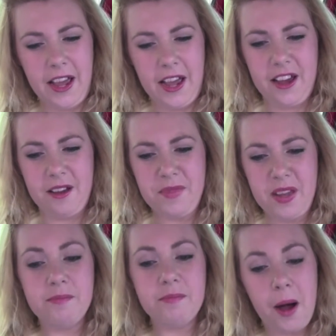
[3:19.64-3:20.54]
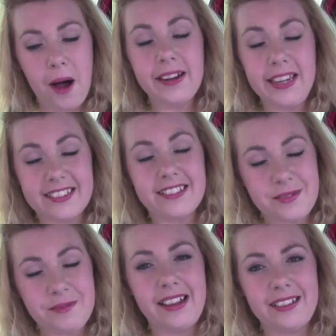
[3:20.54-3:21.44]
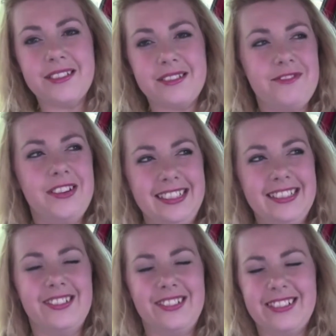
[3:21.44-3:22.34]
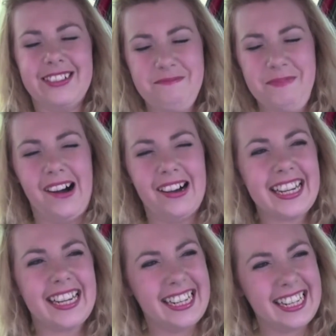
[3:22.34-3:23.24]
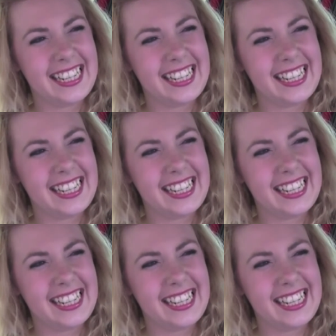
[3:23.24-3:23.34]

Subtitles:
and parking as well because I've really struggled with parking.